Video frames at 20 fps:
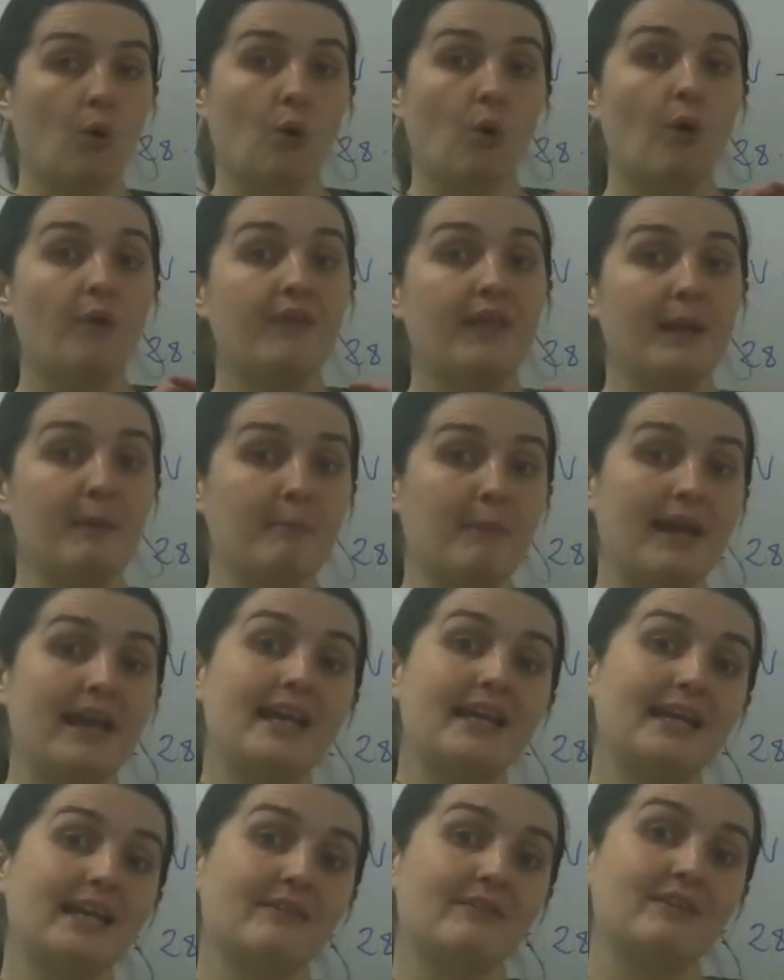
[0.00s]
or they
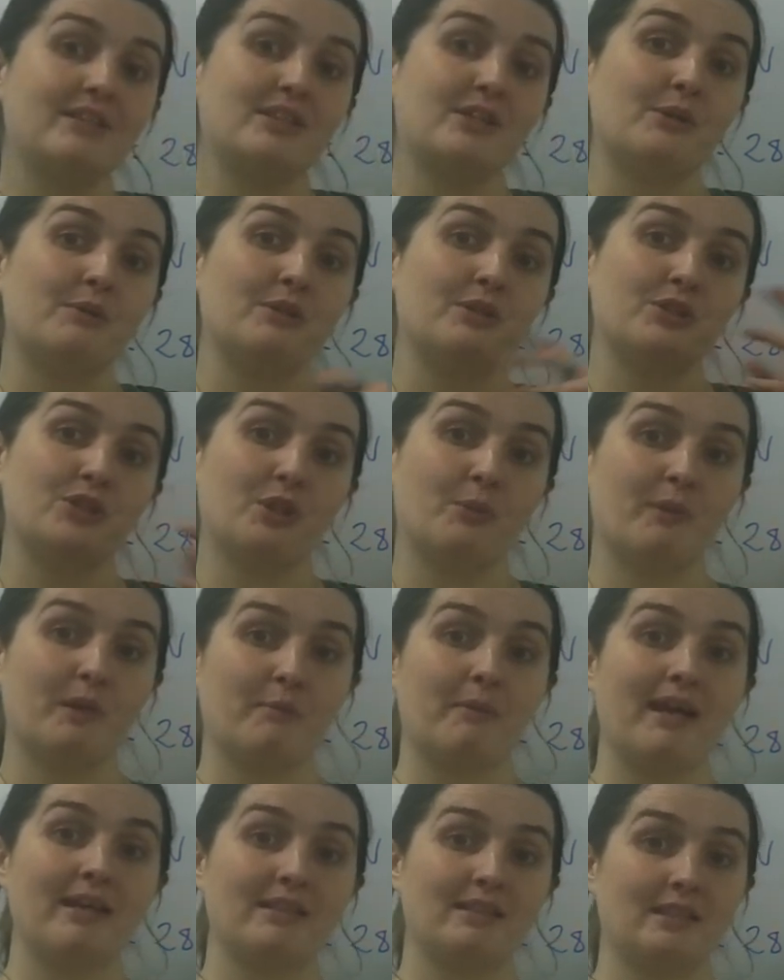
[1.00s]
may give it to you in
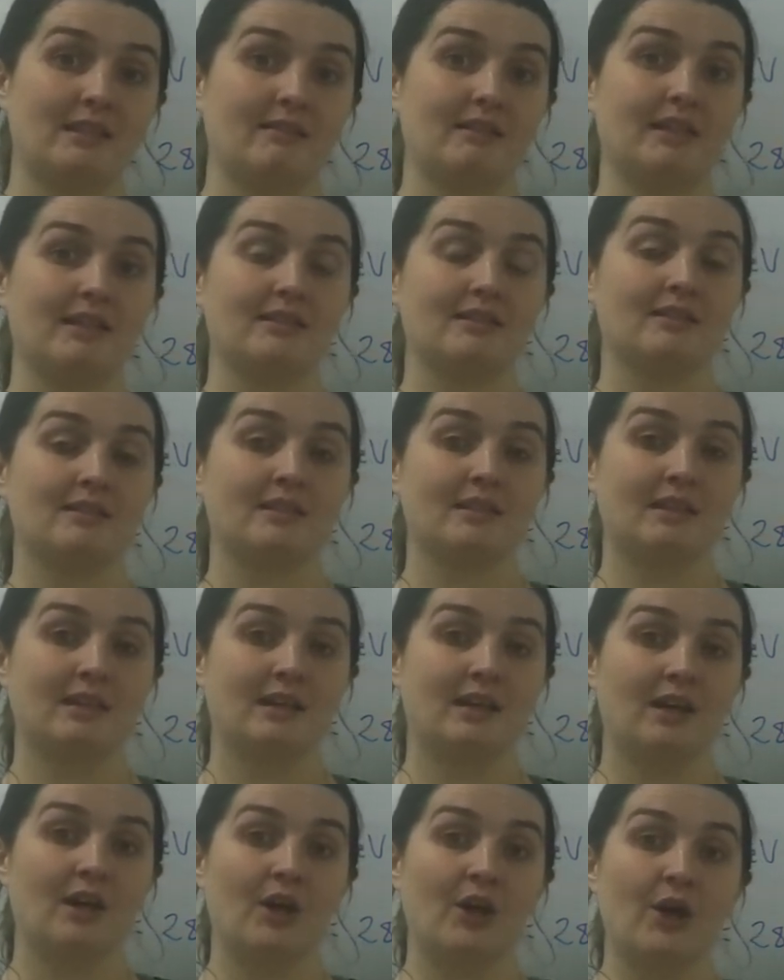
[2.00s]
atomic mass units.
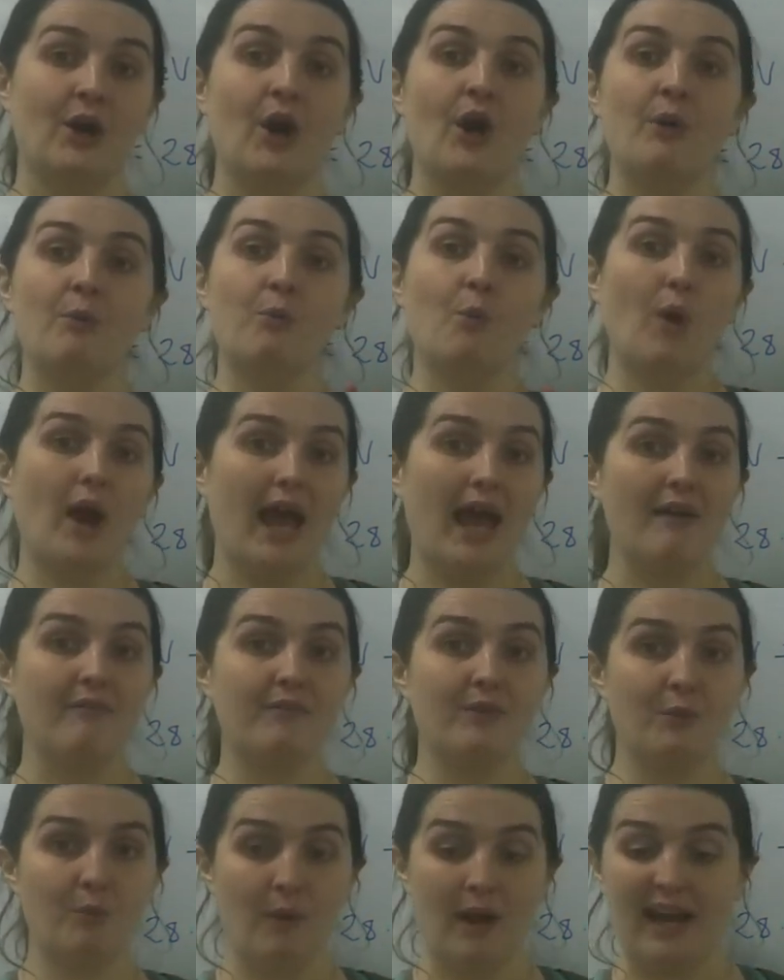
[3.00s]

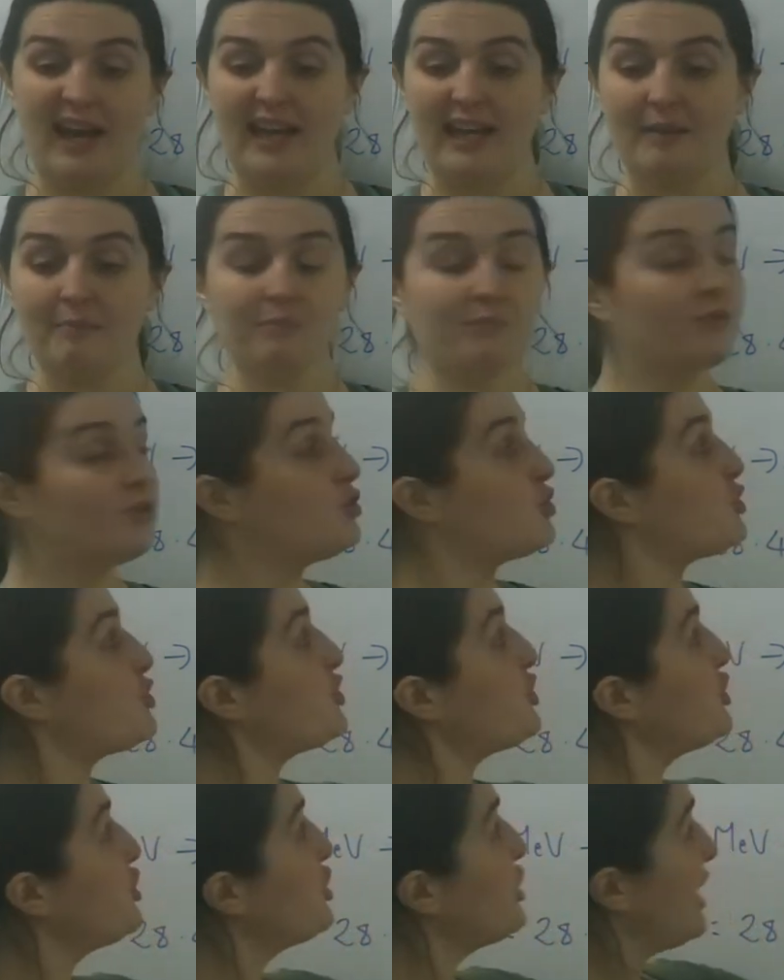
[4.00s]
Whatever way,
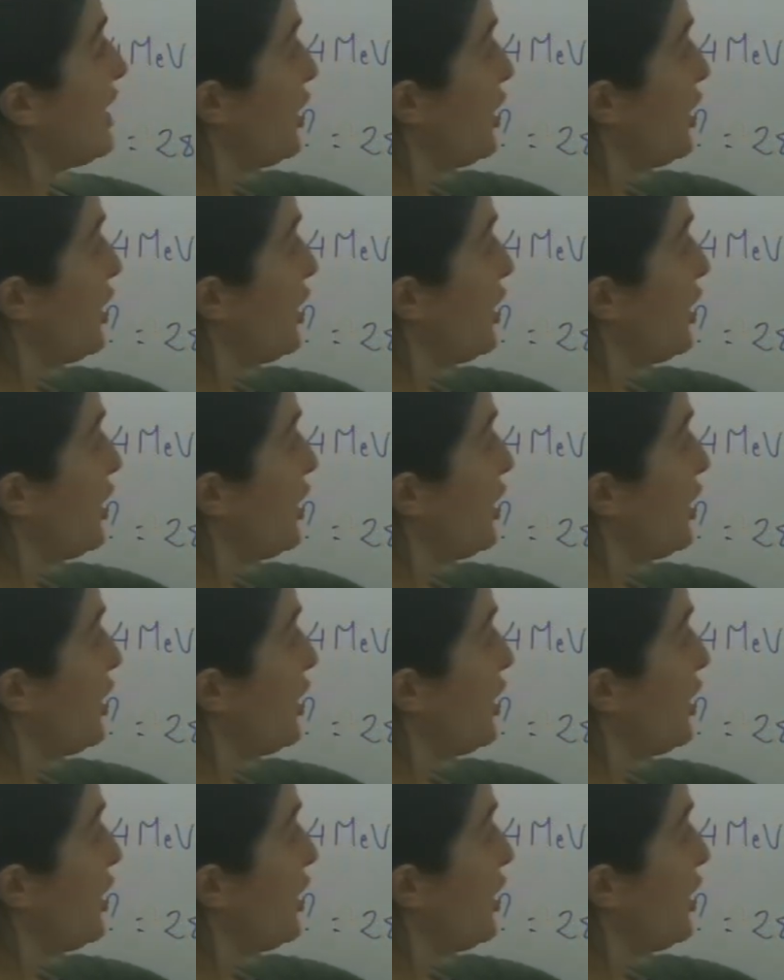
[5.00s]
just